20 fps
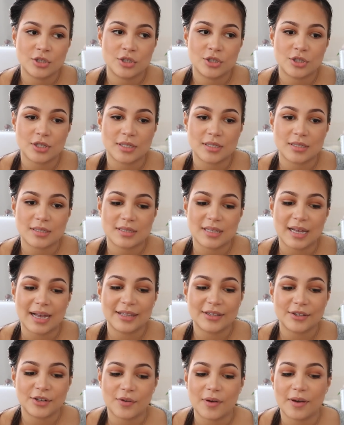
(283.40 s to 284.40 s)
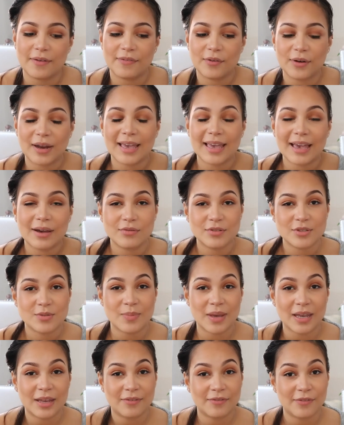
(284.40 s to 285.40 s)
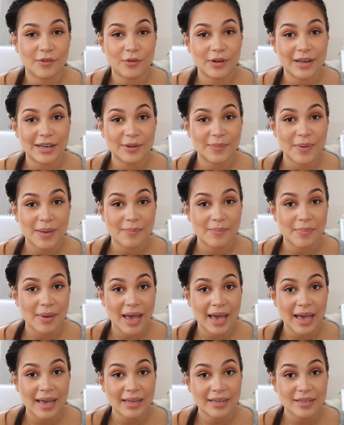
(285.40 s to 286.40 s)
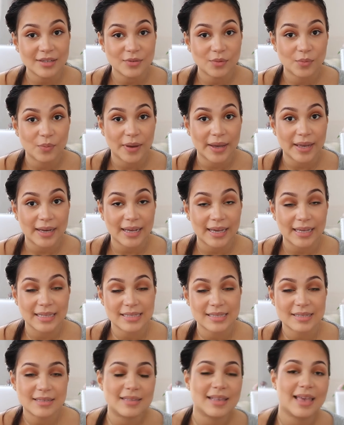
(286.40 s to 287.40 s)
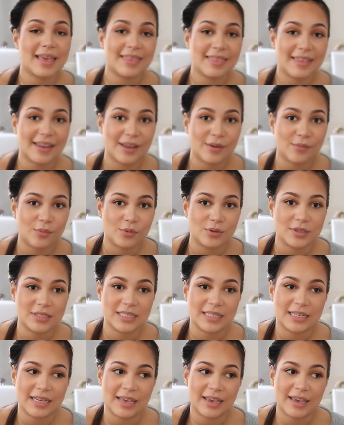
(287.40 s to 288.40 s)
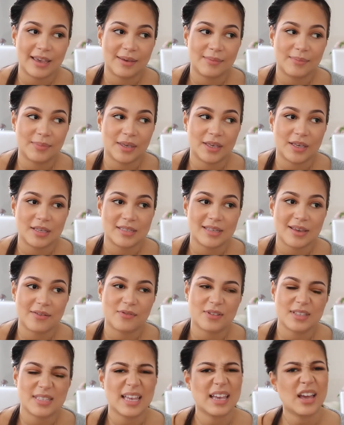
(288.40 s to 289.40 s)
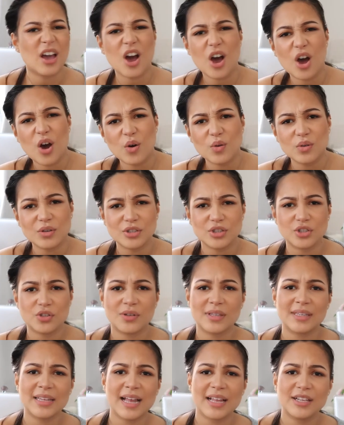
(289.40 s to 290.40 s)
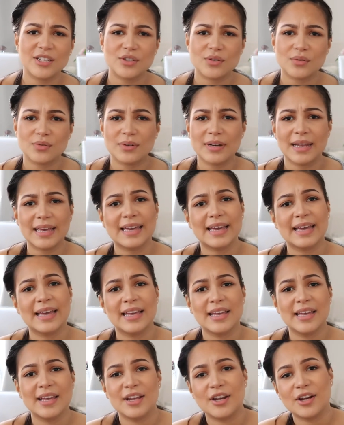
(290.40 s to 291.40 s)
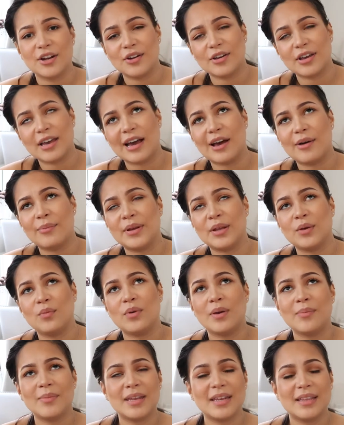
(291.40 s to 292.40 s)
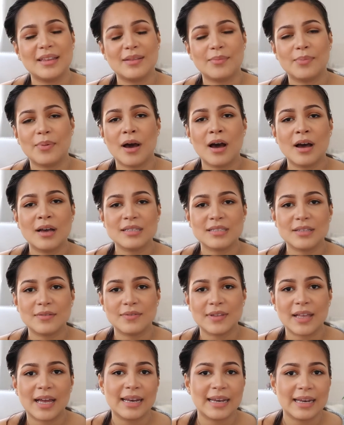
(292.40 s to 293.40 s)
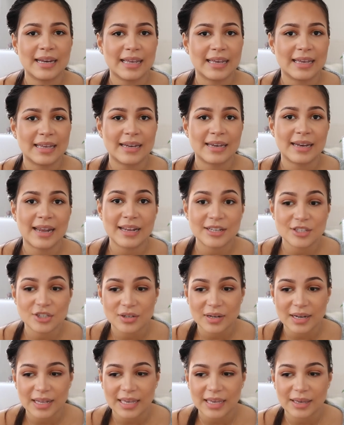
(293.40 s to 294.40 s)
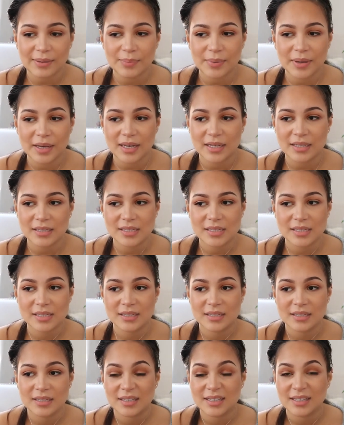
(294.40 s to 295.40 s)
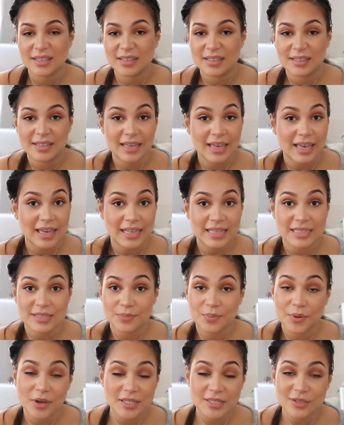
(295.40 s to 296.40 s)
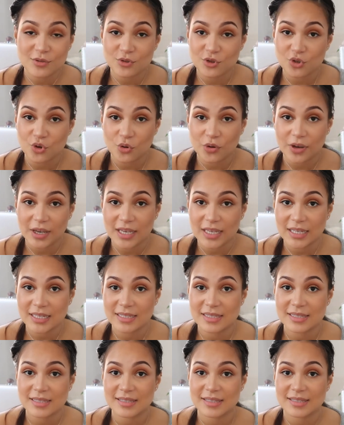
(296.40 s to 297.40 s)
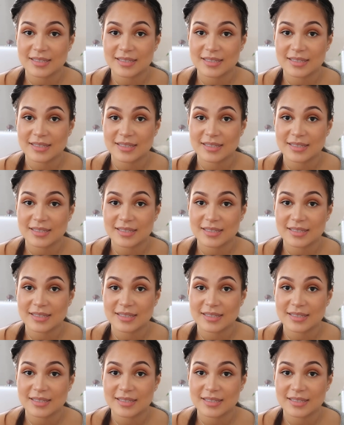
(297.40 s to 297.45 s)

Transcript: Just, I don't know, I feel like I was made feel a little bit bad when I'd say that I wanted it, because everyone's like, oh, you should do it natural, like, look how many women in the past have done it like naturally. But it's a personal choice.